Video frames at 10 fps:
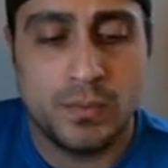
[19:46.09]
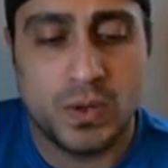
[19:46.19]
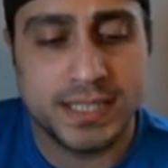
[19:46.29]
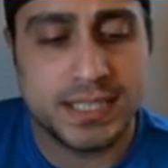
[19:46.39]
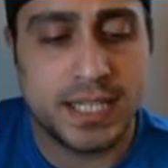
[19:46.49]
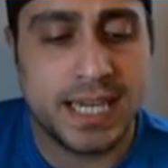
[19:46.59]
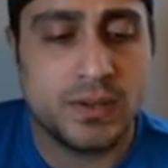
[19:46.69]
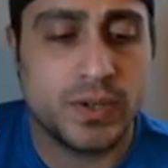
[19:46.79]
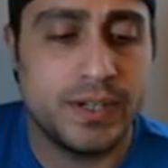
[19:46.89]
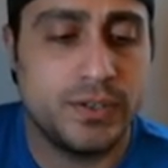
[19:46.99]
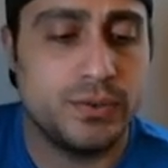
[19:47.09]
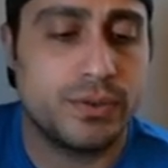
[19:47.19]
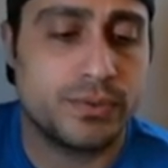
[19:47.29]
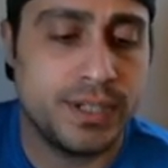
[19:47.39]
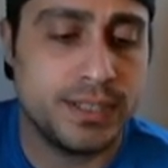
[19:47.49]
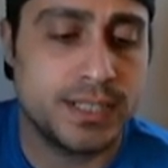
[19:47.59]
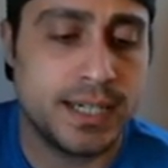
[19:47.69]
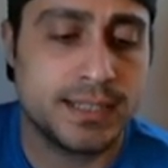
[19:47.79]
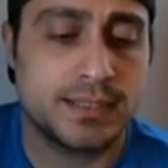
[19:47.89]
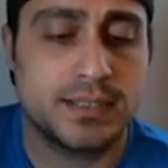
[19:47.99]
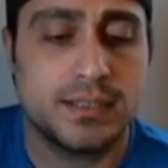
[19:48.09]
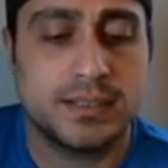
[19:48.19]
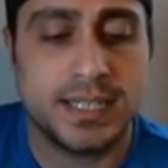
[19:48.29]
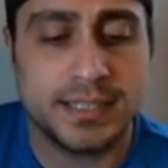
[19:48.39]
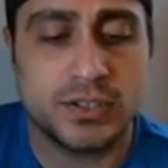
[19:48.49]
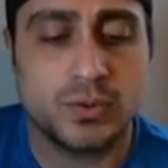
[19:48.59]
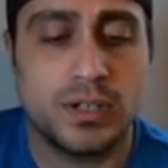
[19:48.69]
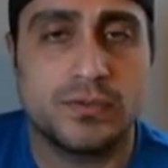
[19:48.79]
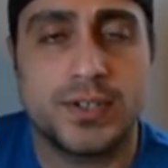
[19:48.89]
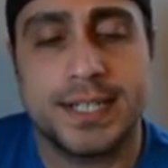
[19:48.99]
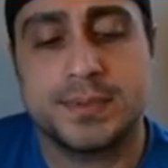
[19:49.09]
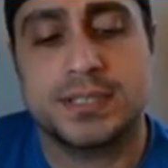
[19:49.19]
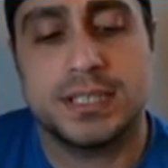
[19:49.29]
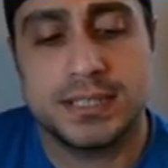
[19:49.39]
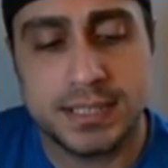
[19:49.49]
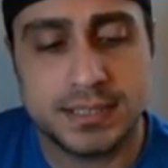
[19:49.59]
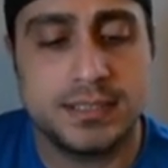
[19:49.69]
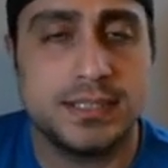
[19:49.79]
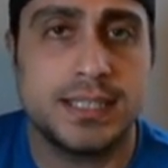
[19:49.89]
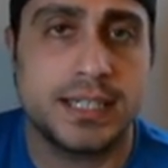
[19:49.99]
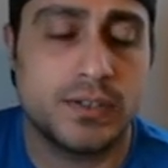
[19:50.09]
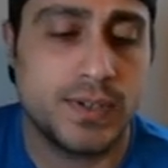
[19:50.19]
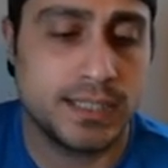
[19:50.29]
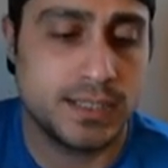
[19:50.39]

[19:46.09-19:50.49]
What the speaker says: Once again, we're gonna do 3 sets, 10 to 12 reps, 60-second rest